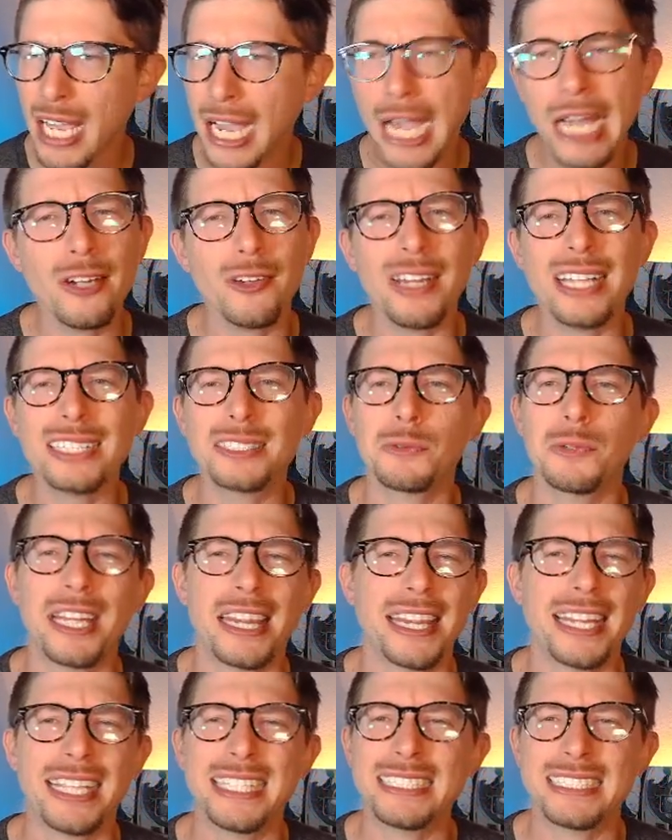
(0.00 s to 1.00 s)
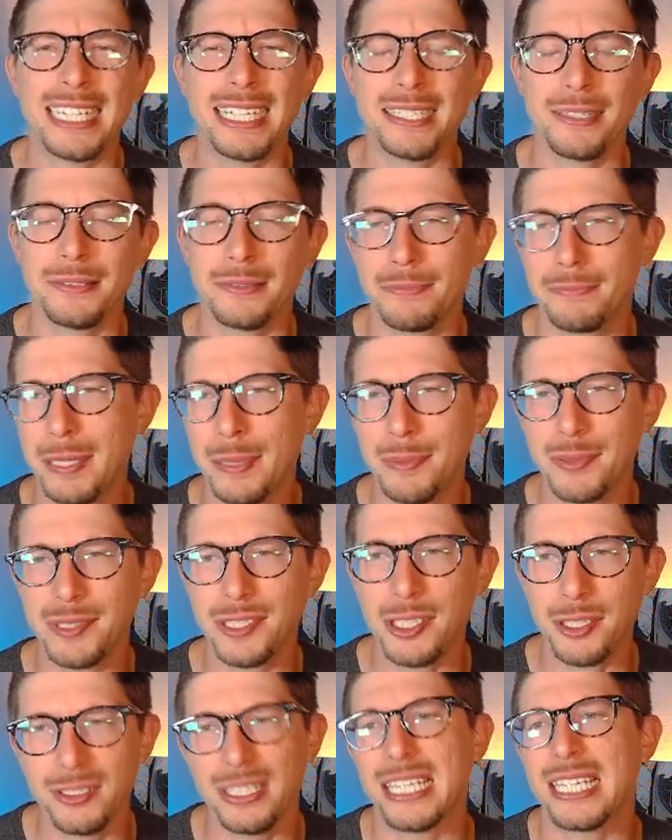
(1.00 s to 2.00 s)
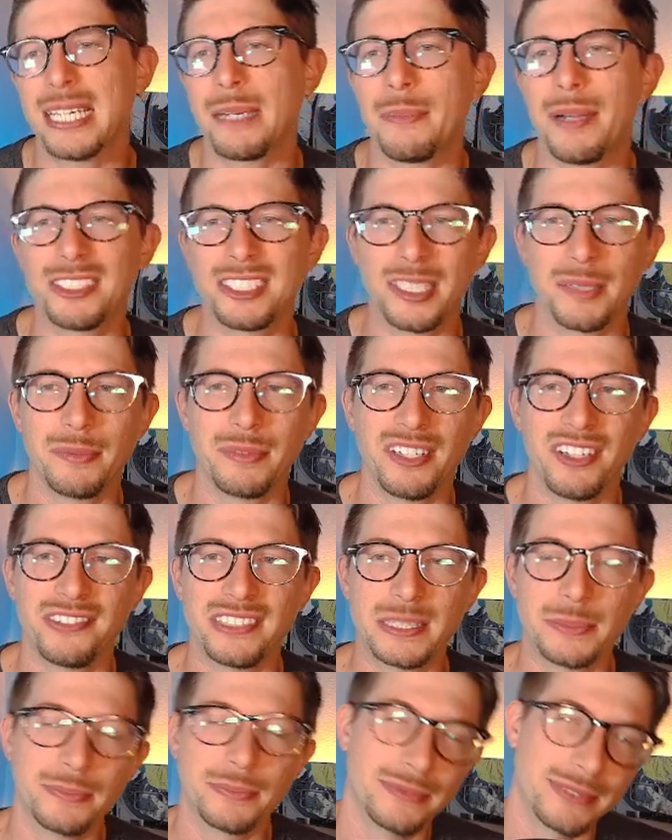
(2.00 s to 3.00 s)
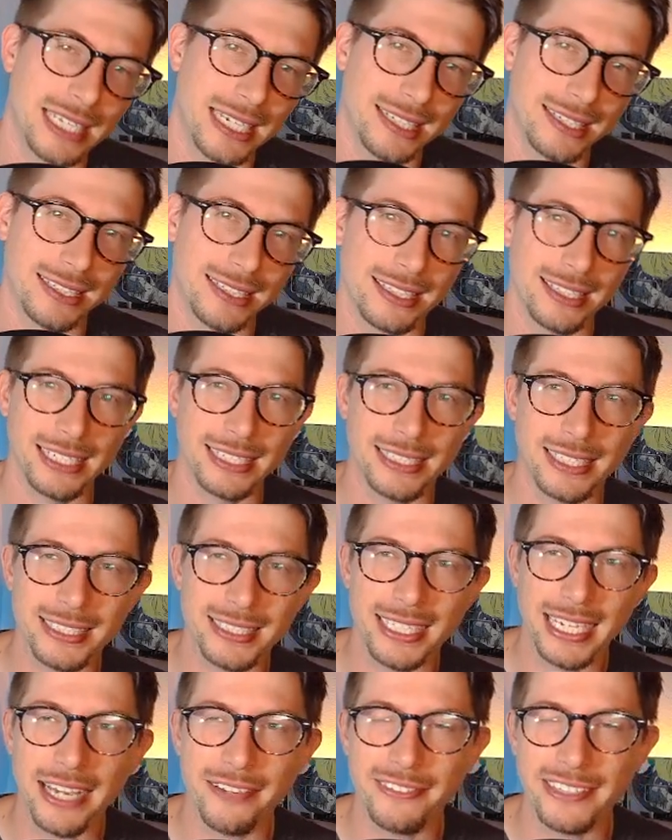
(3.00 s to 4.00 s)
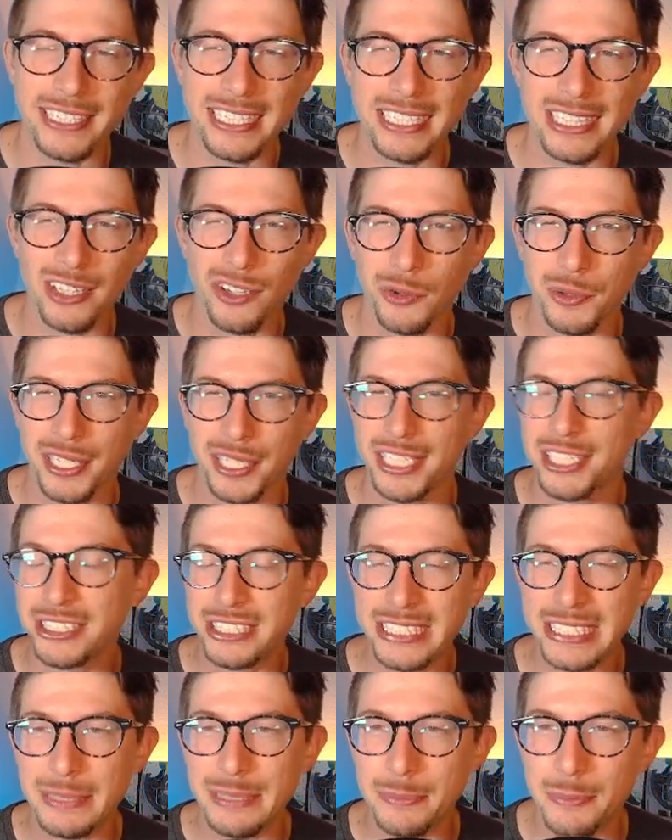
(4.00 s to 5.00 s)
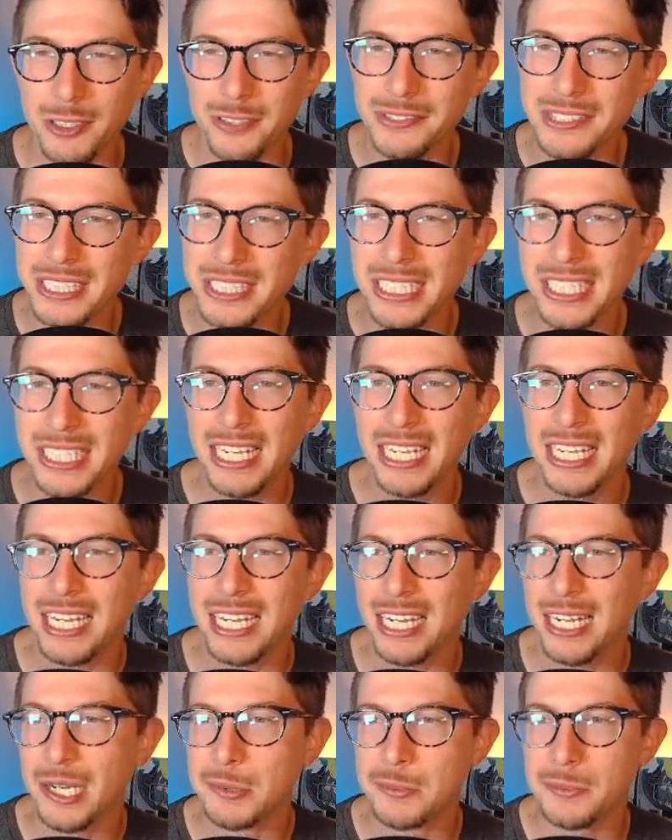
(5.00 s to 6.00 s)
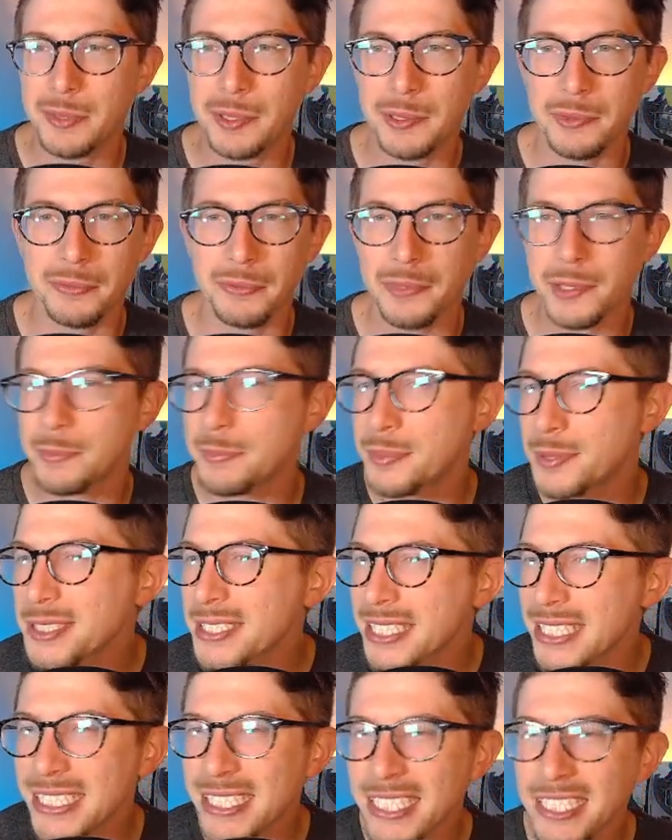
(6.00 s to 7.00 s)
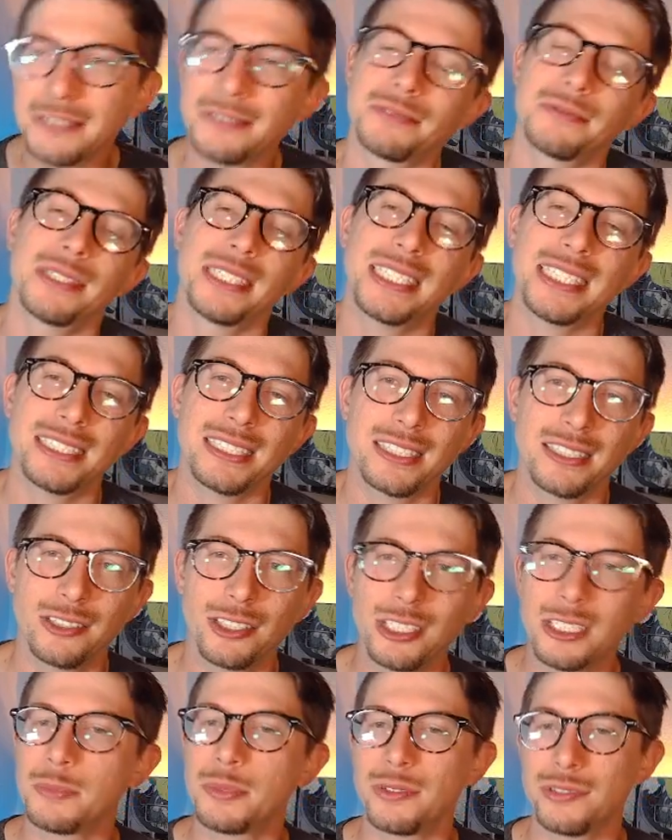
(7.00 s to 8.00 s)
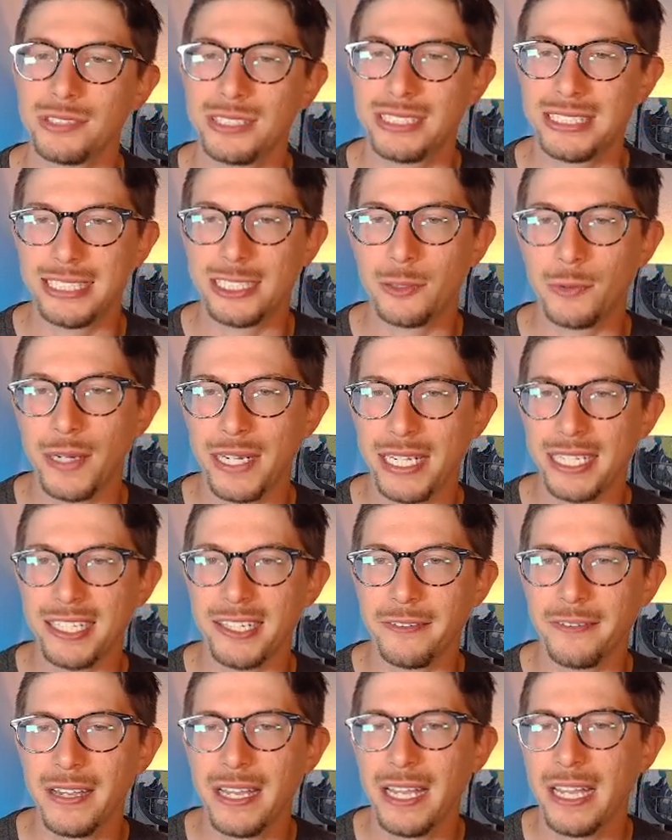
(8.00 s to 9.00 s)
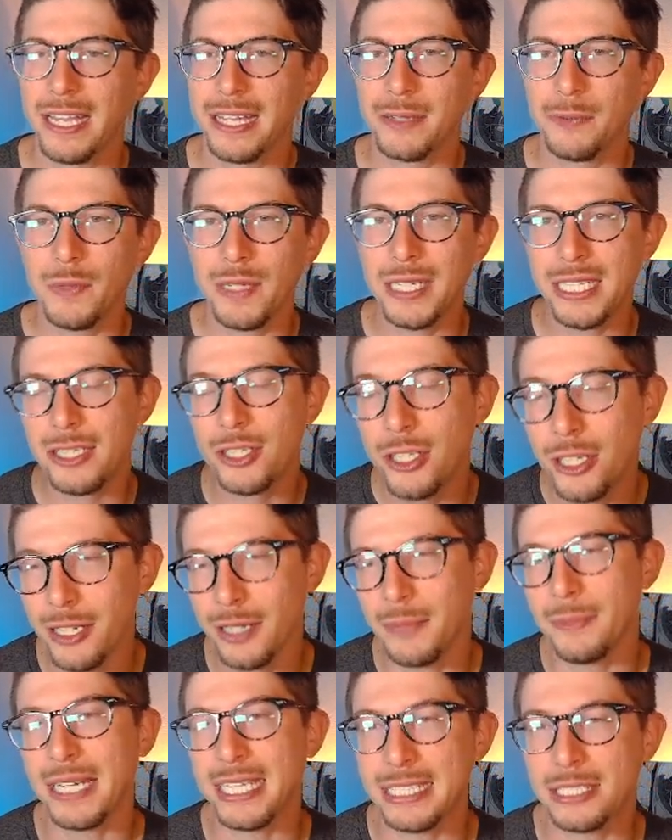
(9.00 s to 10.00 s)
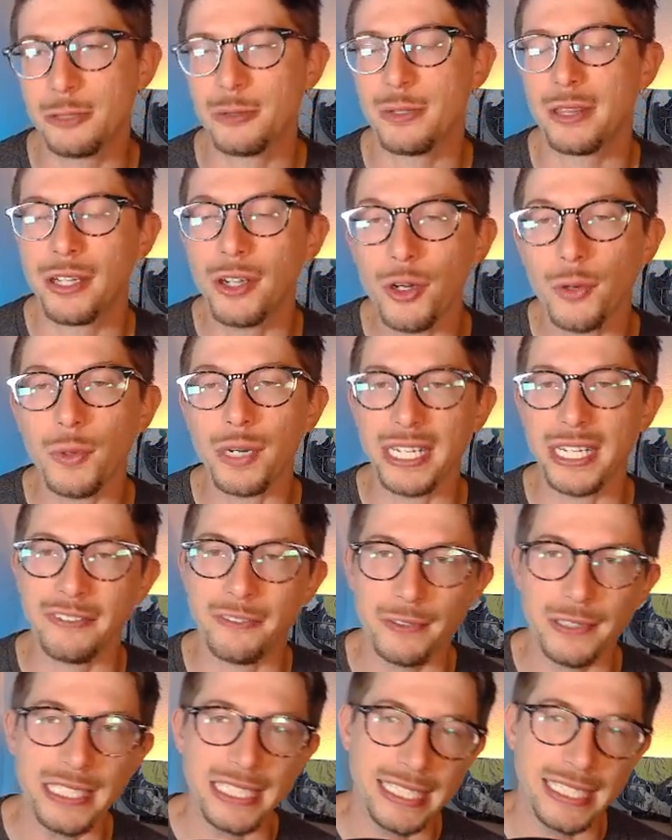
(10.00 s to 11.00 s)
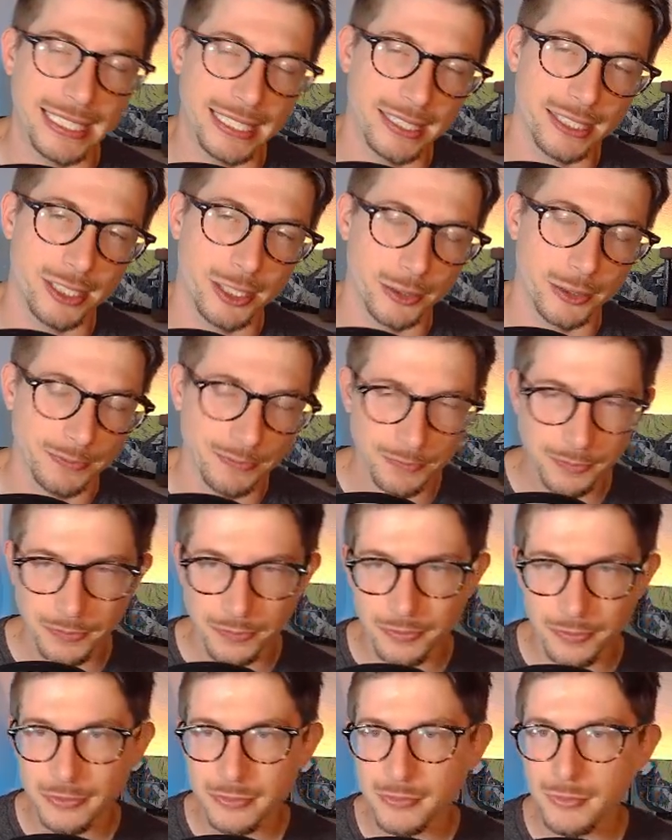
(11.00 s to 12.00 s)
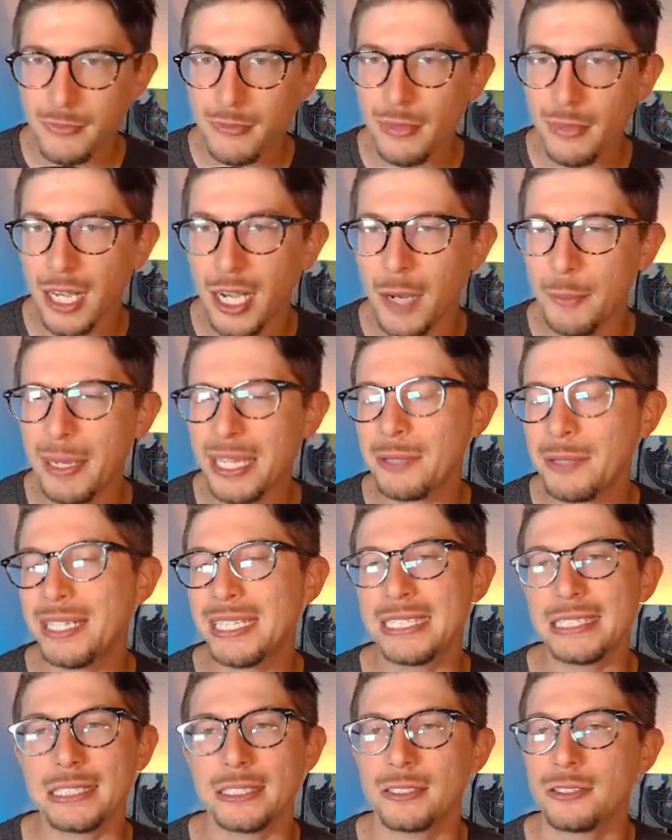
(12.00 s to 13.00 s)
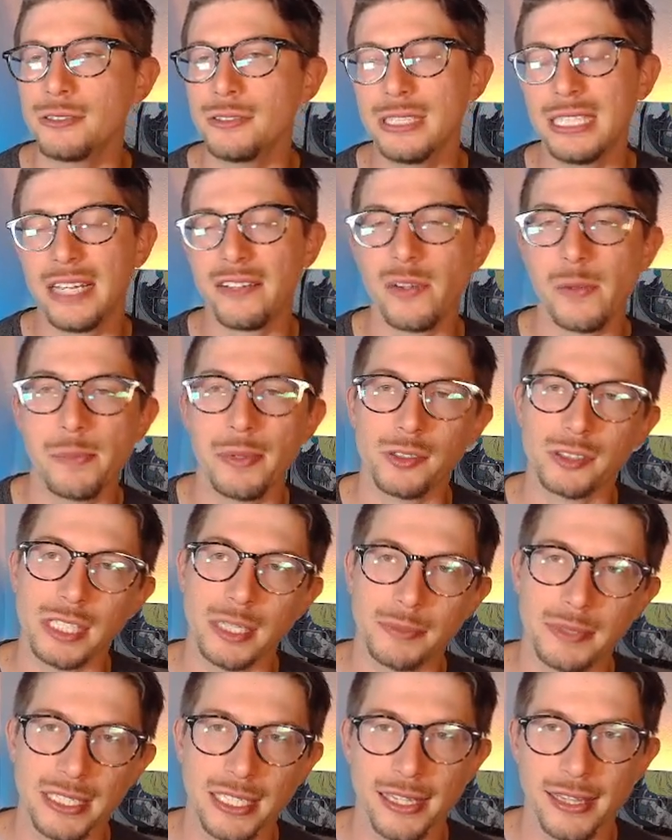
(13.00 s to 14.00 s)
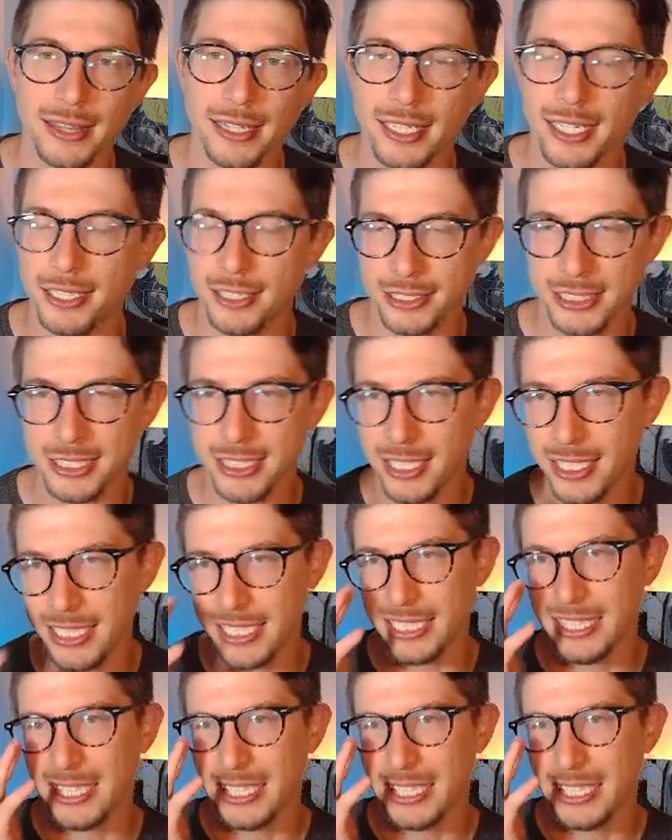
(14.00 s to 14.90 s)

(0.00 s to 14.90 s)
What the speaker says: I know that's one of the things that people don't like about Jumpluff is that it doesn't have any low energy moves. But we're bulky enough, we get to the Bullet Seeds quick enough, we could make it to a 3rd one if we needed to. By the way, this Goon never built up to the Gunk Shot.